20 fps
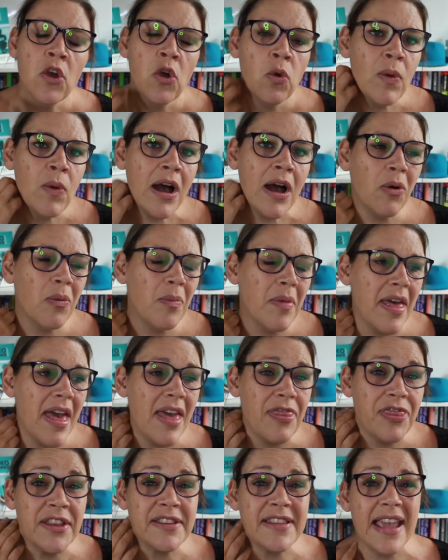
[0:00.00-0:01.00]
Well,
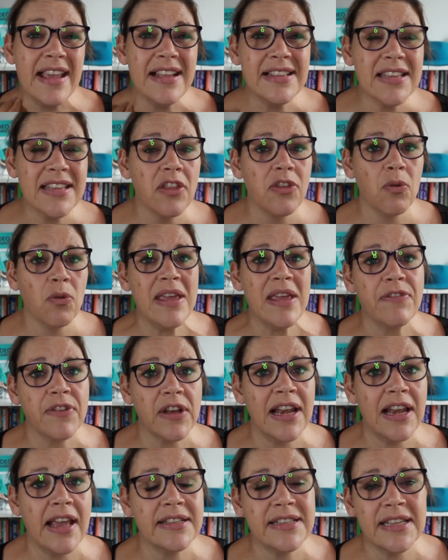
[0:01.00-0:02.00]
the data that we have
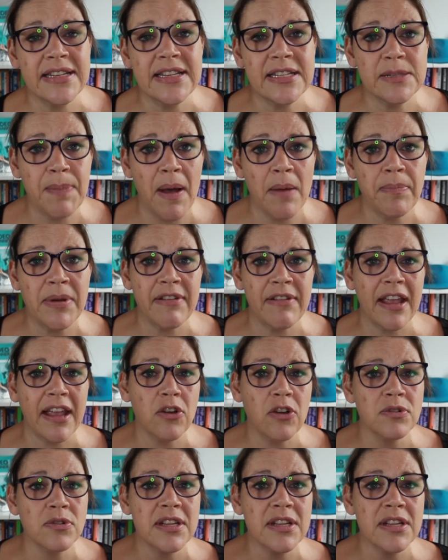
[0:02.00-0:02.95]
collected is public record,